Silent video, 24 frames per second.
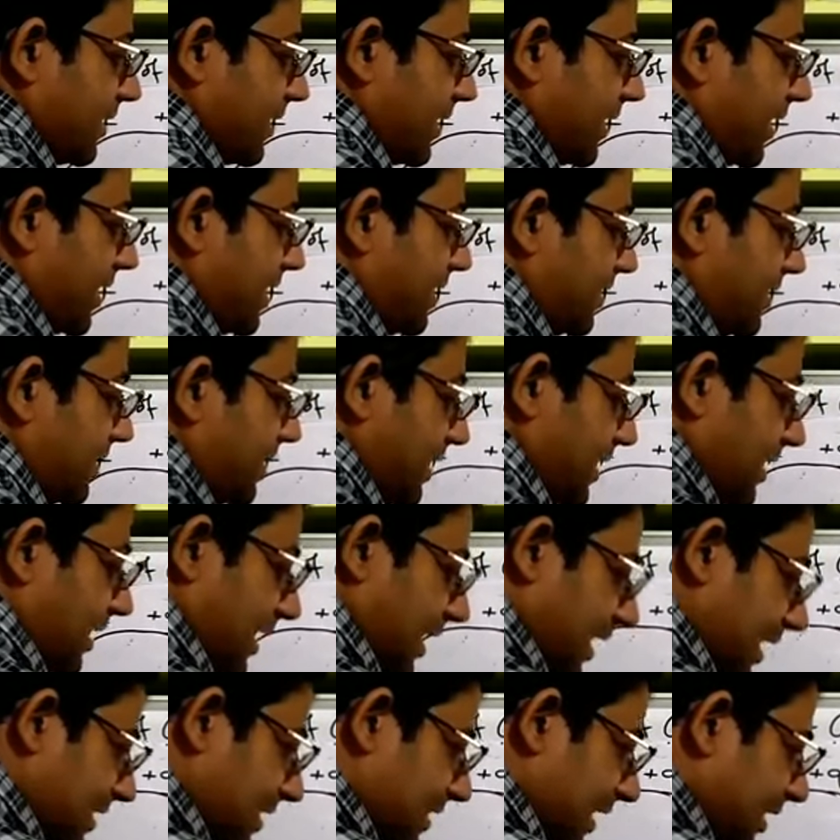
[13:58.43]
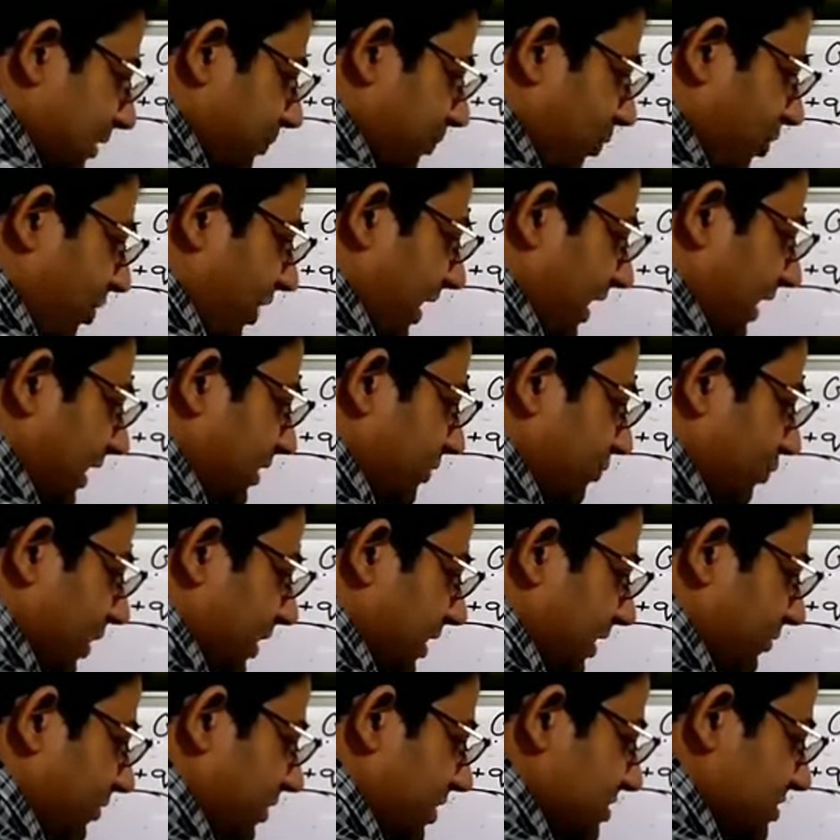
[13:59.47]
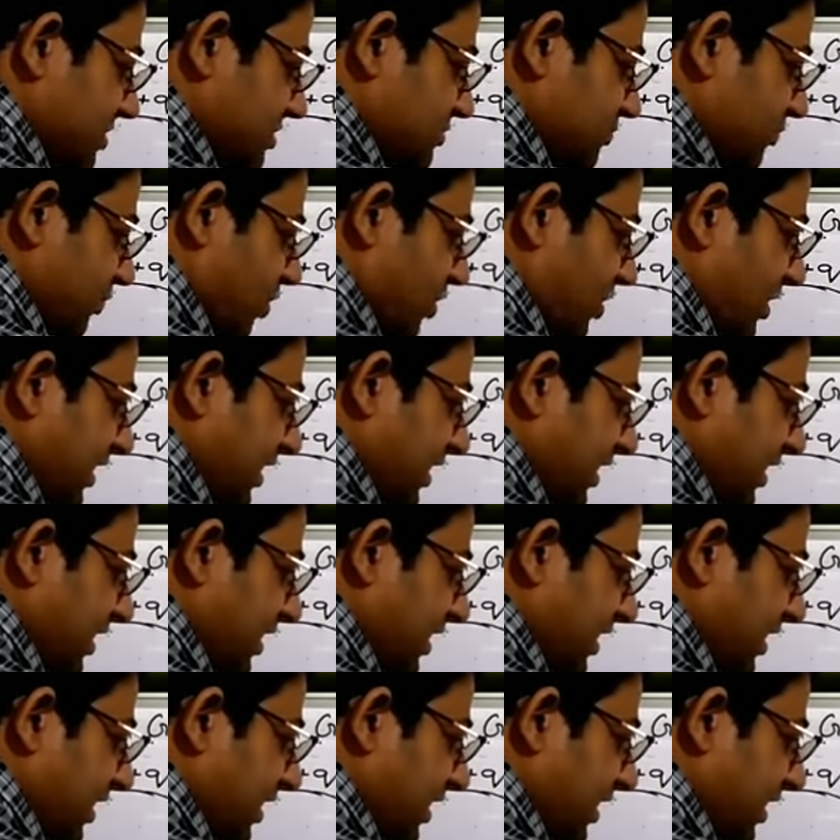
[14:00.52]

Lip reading: And at that point, whatever is the small